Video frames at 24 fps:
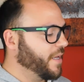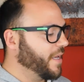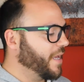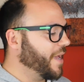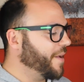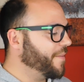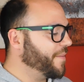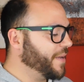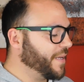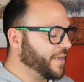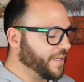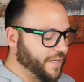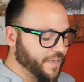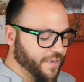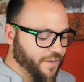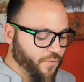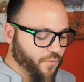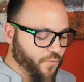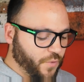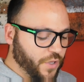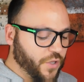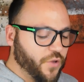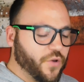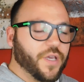I mean,
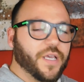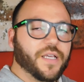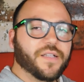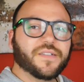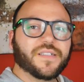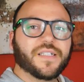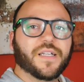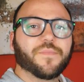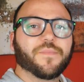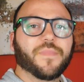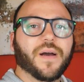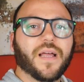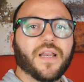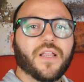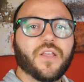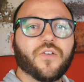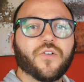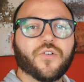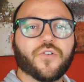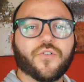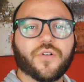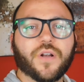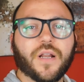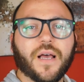when you hit somebody,
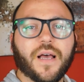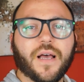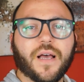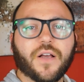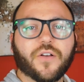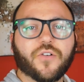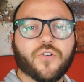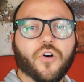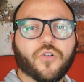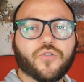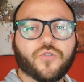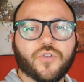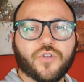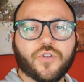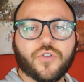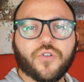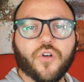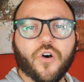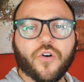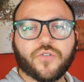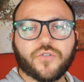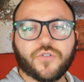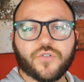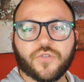you're gonna go to the
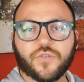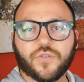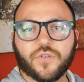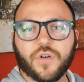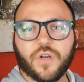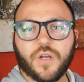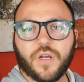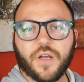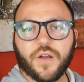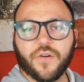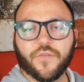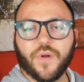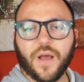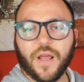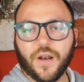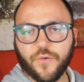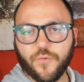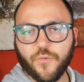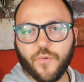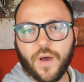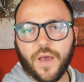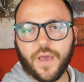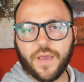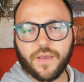doctor right
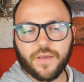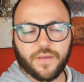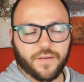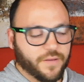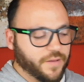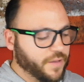away.